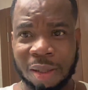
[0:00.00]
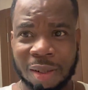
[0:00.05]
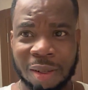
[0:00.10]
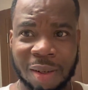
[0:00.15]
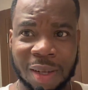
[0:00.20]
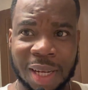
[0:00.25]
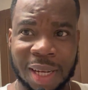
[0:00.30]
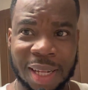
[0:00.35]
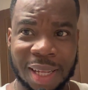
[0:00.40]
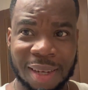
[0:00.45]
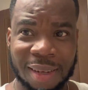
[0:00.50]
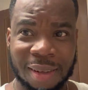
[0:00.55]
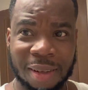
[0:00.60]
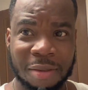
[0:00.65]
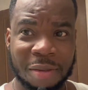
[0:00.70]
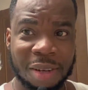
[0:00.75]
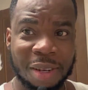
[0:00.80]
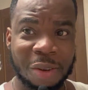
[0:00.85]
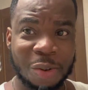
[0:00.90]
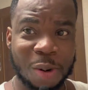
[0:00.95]
Look at it,
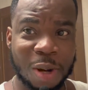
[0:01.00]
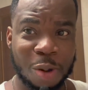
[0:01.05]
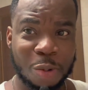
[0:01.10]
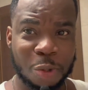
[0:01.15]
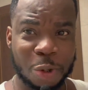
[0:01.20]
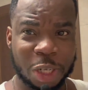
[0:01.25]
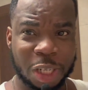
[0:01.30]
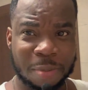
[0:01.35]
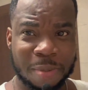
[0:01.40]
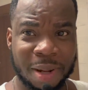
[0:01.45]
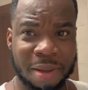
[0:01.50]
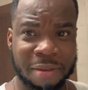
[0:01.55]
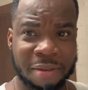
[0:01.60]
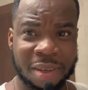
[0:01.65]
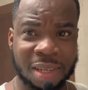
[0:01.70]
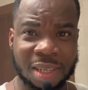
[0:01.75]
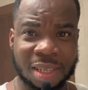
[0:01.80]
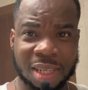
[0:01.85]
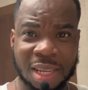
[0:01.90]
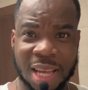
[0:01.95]
even though I washed my
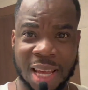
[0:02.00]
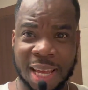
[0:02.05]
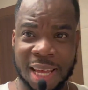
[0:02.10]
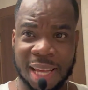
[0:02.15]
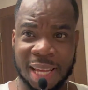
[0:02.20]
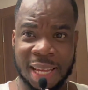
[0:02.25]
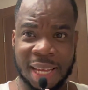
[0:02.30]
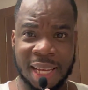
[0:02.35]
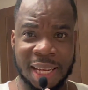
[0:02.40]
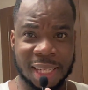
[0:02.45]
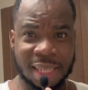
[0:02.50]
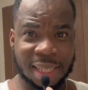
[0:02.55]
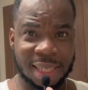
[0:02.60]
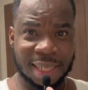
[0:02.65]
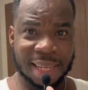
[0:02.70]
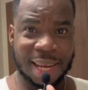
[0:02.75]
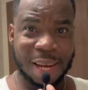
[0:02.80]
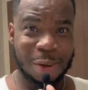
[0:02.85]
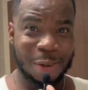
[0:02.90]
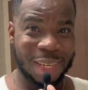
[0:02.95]
face, this is
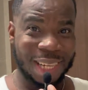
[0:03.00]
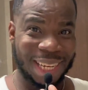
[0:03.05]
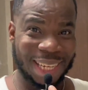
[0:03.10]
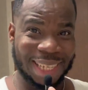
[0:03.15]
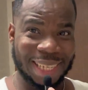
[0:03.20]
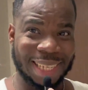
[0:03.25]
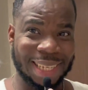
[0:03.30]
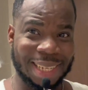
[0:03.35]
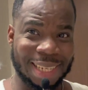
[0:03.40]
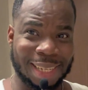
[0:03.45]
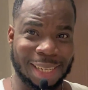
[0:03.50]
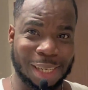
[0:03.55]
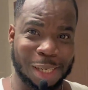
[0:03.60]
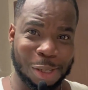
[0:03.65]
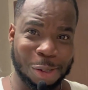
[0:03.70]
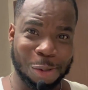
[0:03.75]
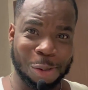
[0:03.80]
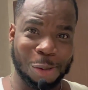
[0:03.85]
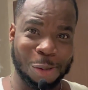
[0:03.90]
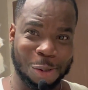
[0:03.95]
how dirty it
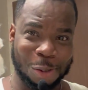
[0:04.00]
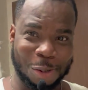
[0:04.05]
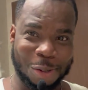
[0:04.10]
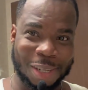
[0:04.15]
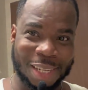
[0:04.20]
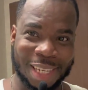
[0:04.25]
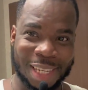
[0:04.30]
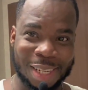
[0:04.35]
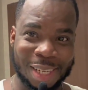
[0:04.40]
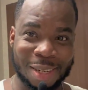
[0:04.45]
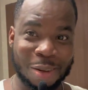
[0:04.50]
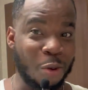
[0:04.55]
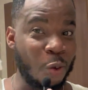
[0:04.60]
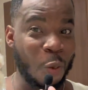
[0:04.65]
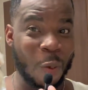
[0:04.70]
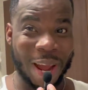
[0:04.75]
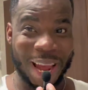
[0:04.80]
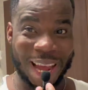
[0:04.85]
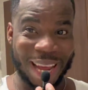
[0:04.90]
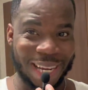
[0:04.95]
still looks.
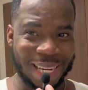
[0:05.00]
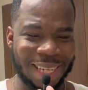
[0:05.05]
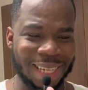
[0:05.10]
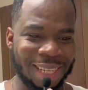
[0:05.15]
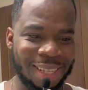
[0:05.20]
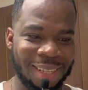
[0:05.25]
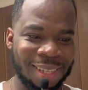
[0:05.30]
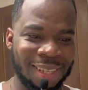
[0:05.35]
Weird.